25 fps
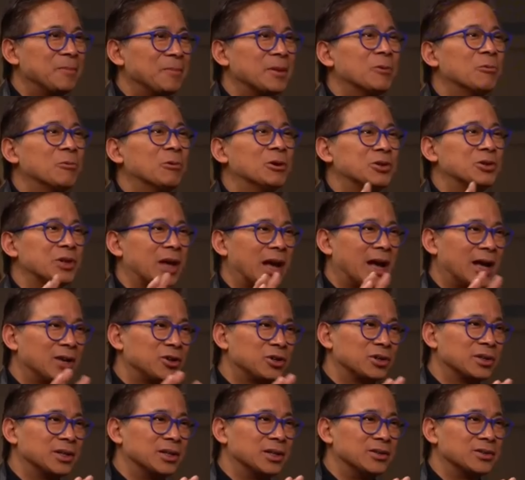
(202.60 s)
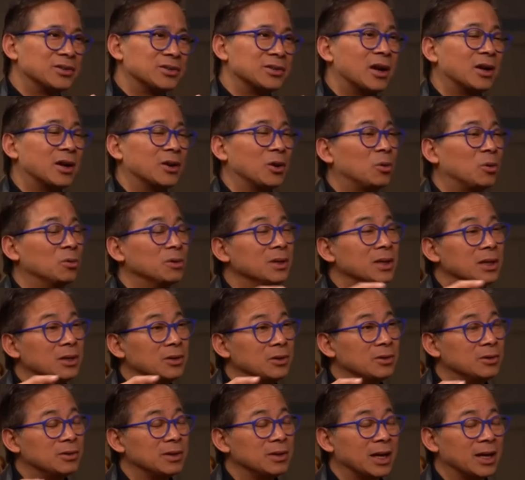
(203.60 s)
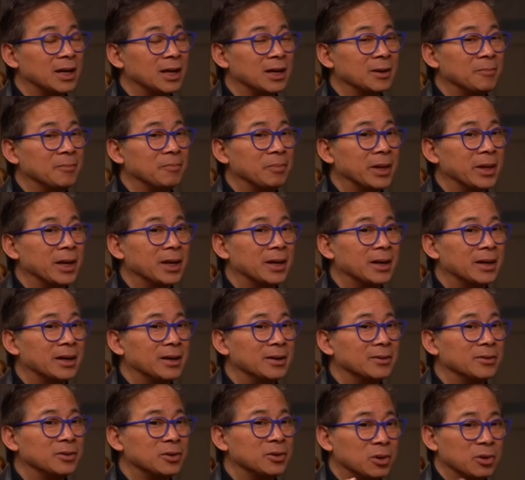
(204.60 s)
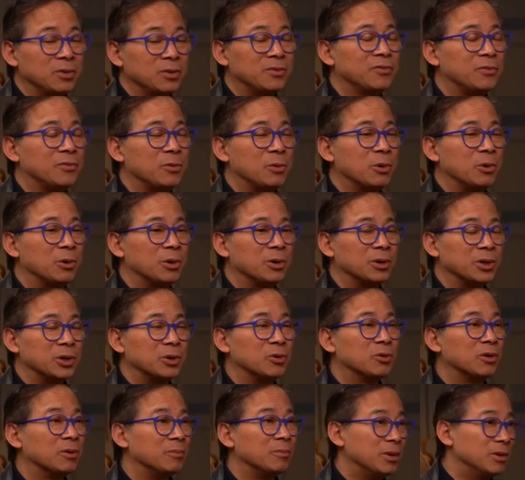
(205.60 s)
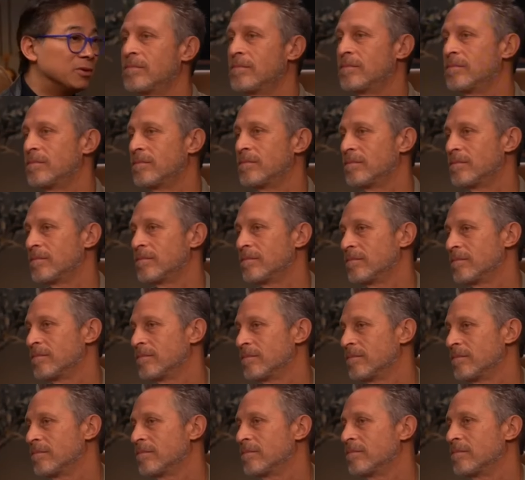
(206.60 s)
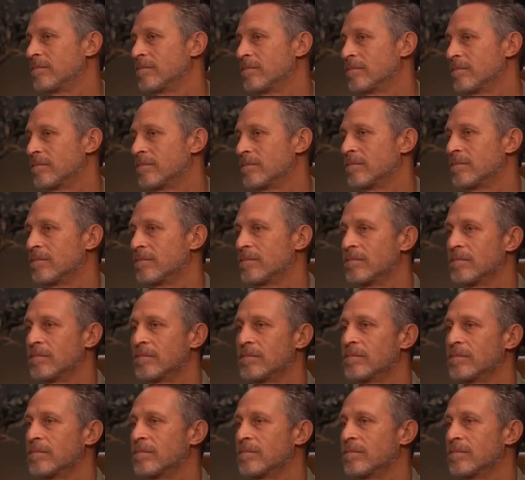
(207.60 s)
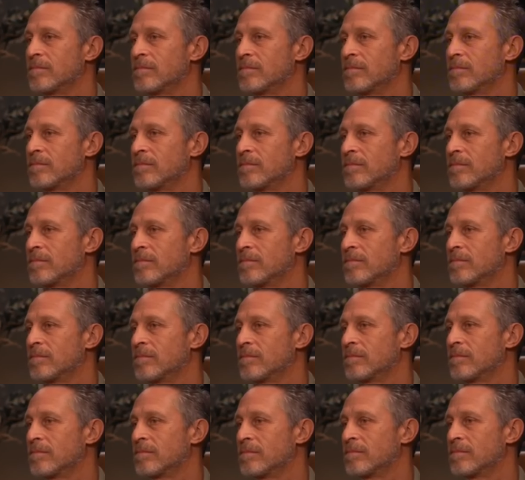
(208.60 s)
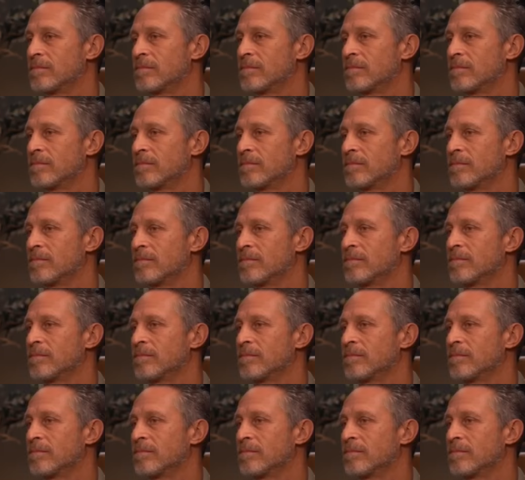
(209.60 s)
which actually is not only um, uh, good for your immune system, mm. but ursolic acid also helps your circulation.